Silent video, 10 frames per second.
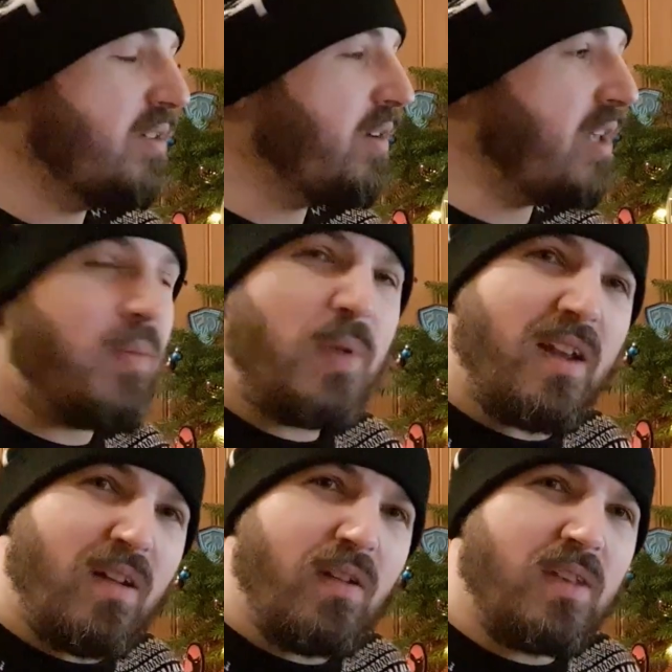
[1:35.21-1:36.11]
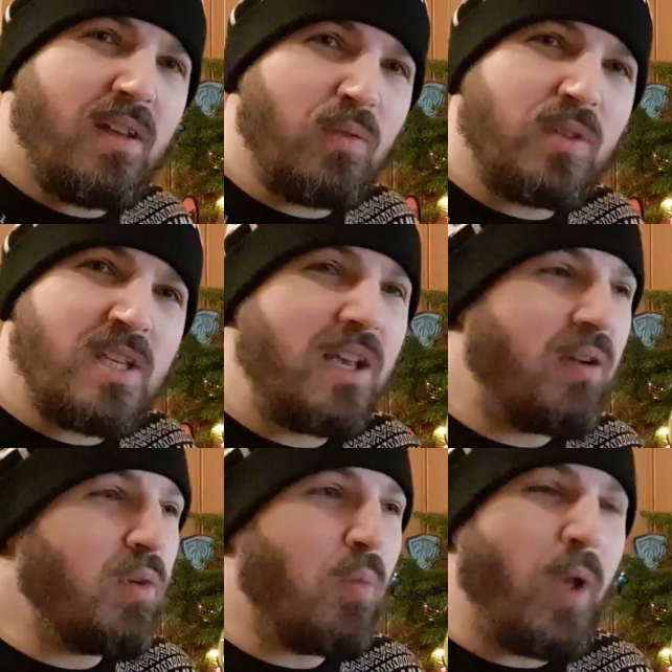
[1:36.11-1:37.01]
I keep getting, you know, the Stinger
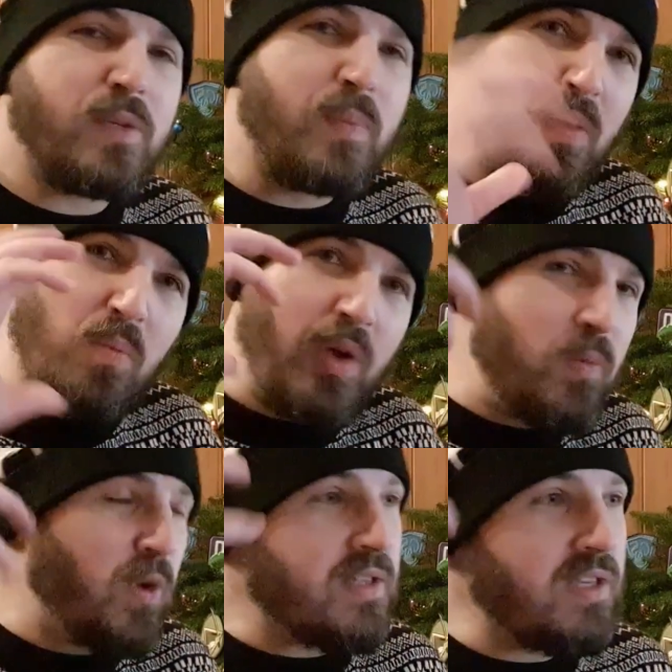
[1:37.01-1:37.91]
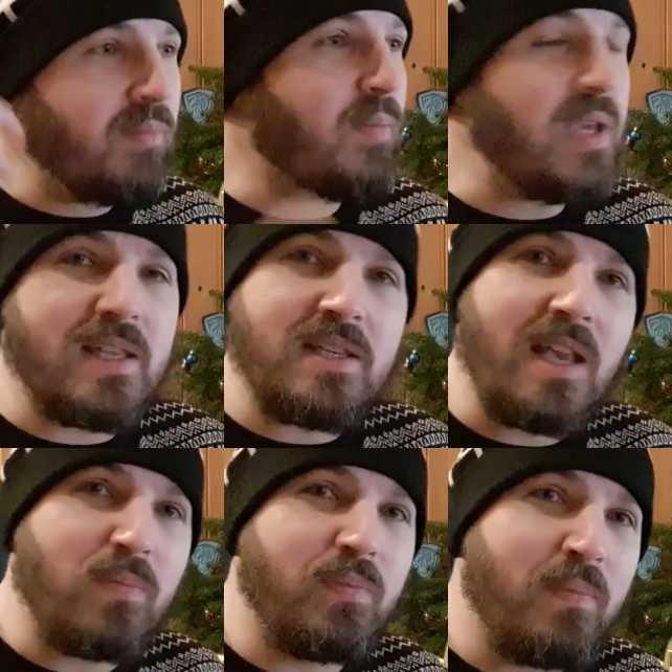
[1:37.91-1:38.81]
and the Wasp in my mind seem to be the
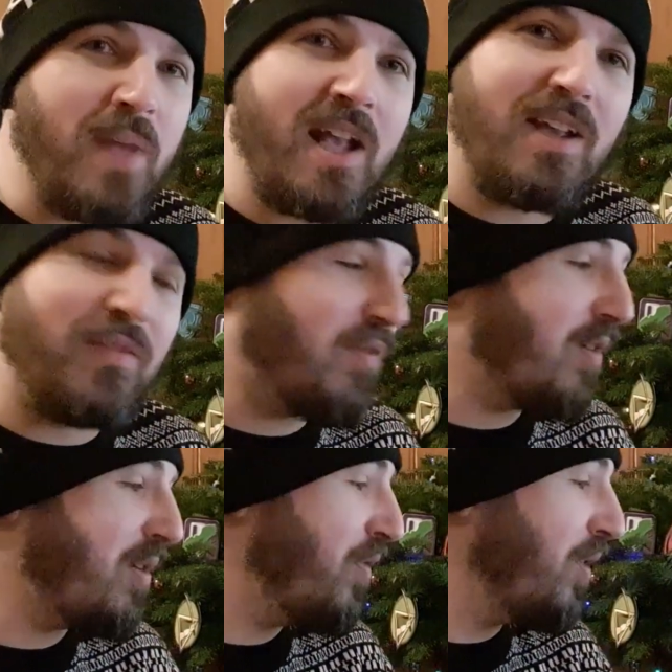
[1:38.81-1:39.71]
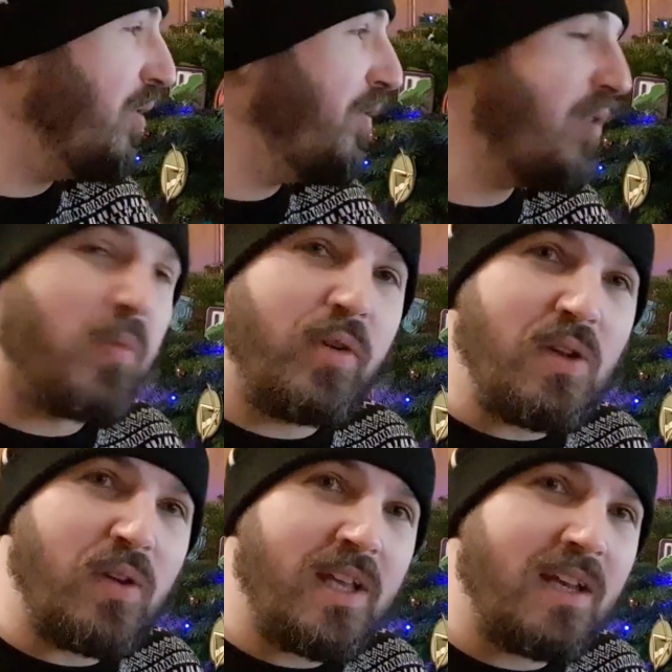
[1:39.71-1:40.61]
same mech. For love nor money,
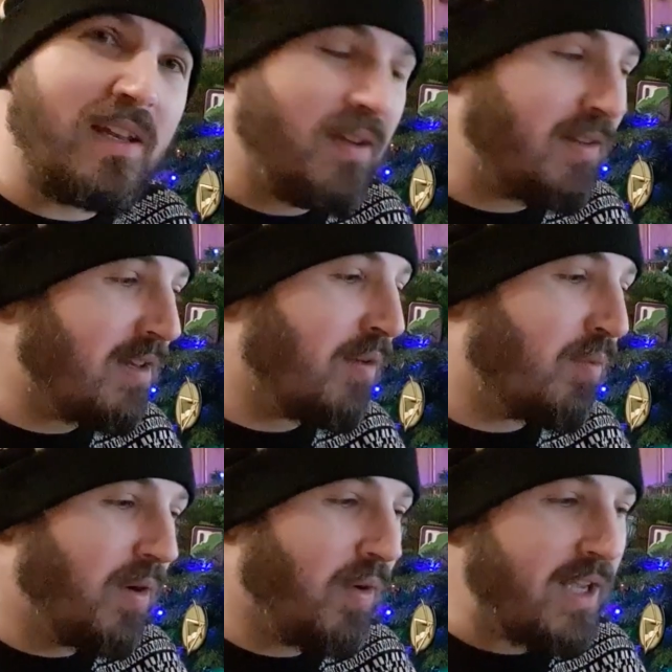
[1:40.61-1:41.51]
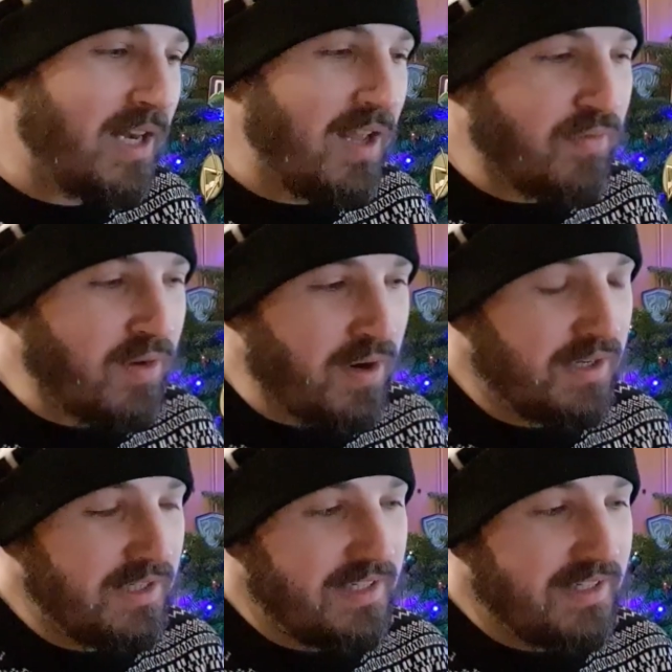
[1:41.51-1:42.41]
I can never
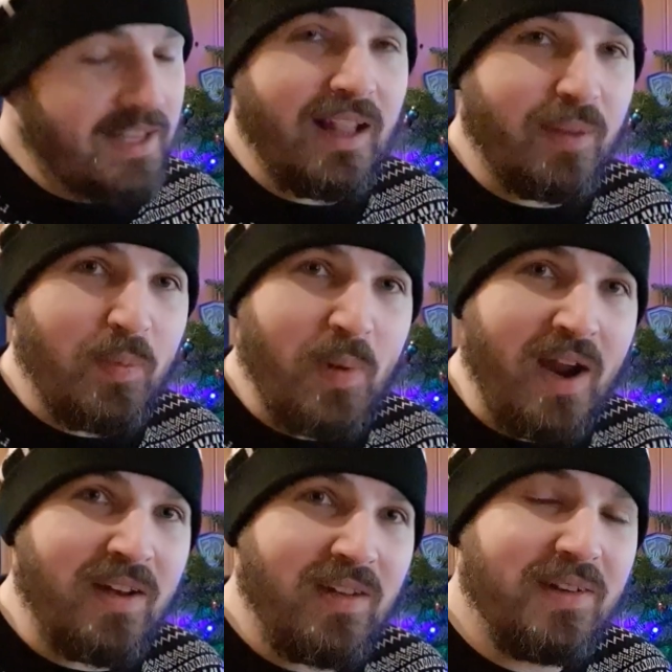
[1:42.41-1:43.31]
tell them apart.